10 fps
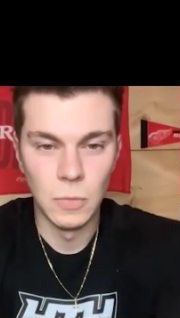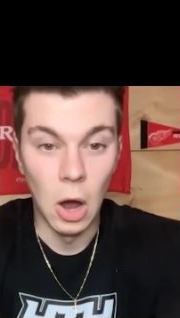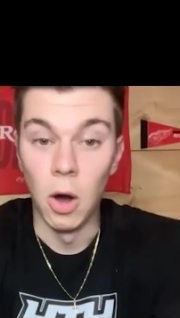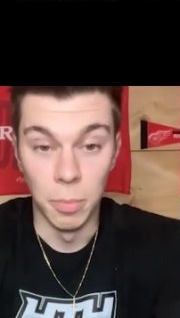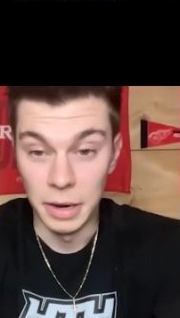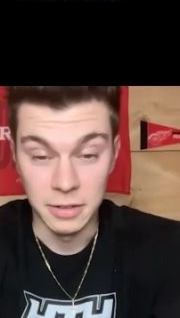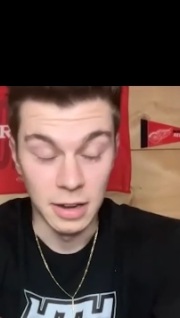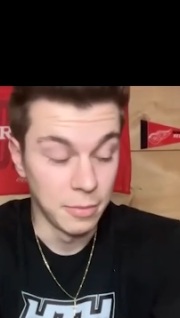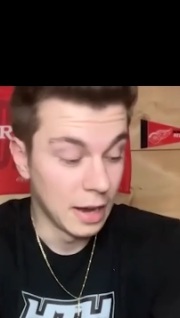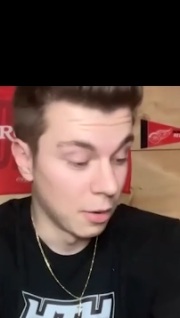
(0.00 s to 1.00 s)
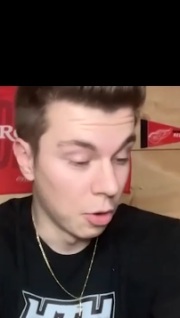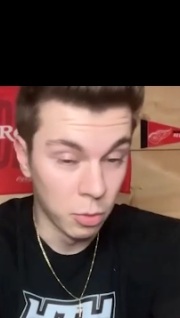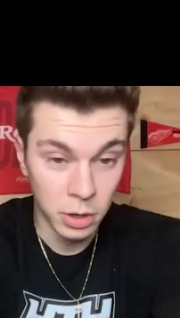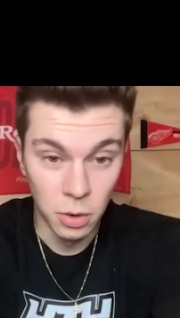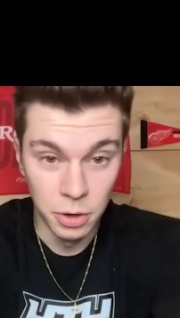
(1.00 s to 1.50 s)
Oh, big time! Uh, yeah, well,
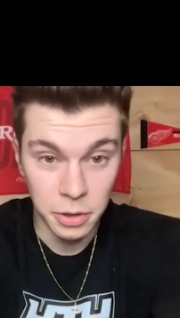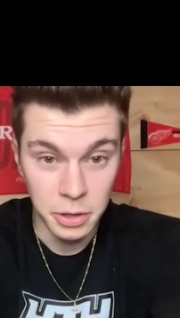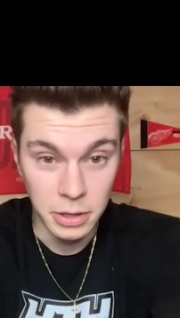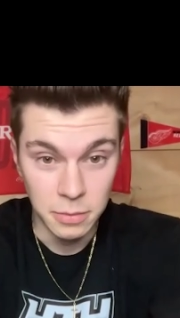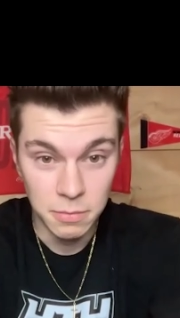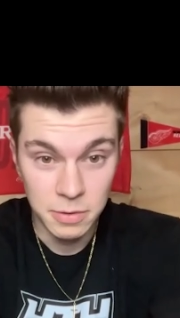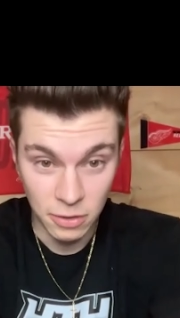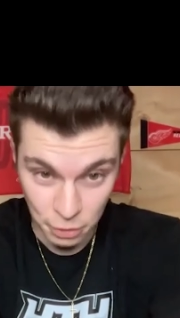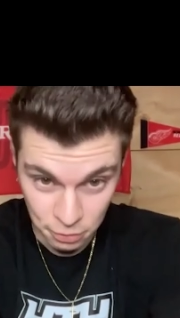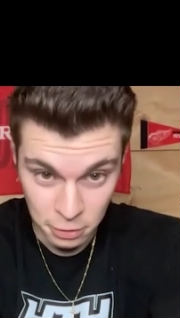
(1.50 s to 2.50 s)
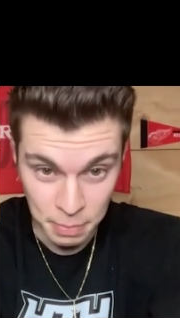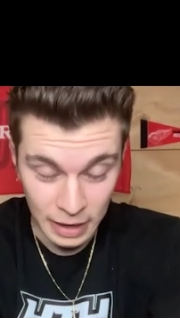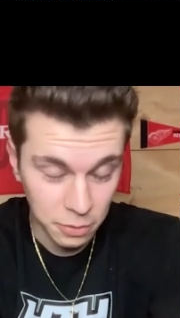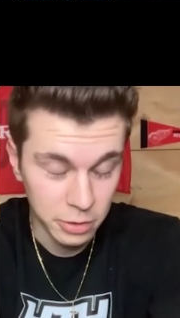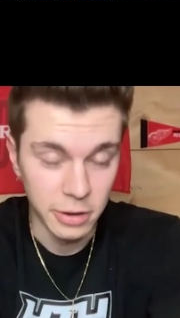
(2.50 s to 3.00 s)
we're going to the seventy-threes
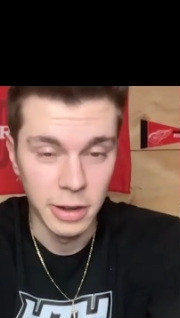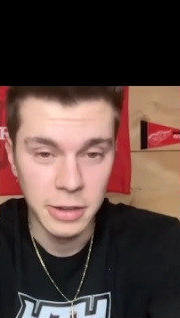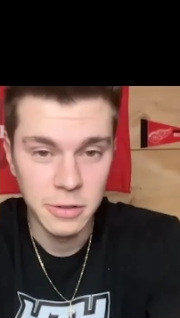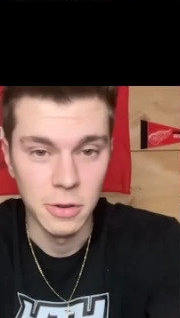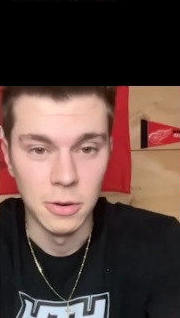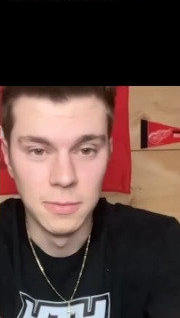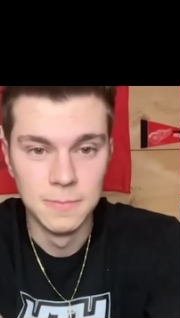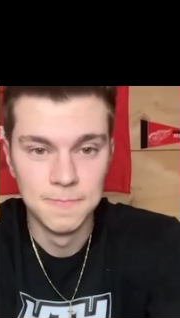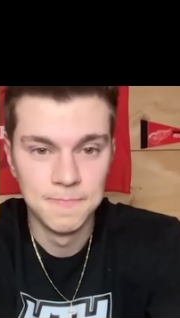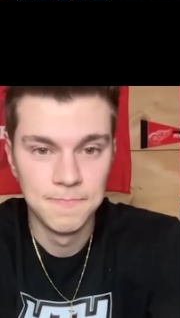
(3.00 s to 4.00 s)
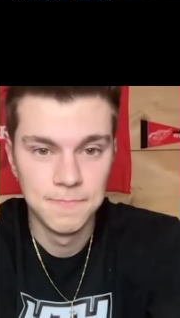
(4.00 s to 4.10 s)
banquet tonight, so so